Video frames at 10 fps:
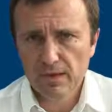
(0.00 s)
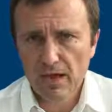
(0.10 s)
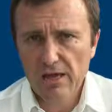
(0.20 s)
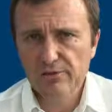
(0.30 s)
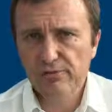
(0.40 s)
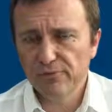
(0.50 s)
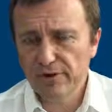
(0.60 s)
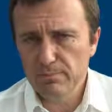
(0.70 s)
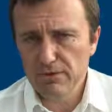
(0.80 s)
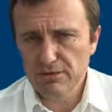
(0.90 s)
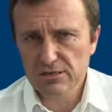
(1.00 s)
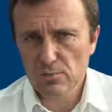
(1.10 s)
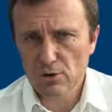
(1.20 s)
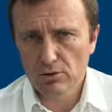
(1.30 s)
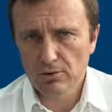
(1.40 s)
a free business
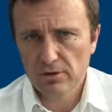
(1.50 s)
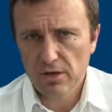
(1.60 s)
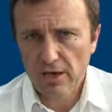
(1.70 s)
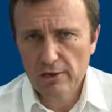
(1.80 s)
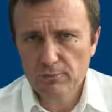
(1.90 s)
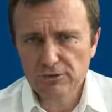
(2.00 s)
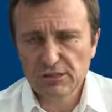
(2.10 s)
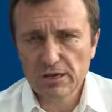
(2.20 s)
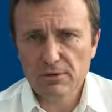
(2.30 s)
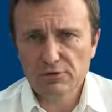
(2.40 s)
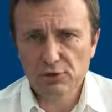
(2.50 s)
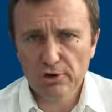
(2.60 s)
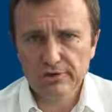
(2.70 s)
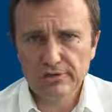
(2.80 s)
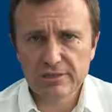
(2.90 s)
model, in which a
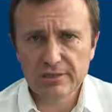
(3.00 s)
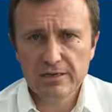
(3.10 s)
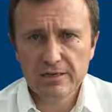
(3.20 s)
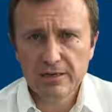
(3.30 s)
majority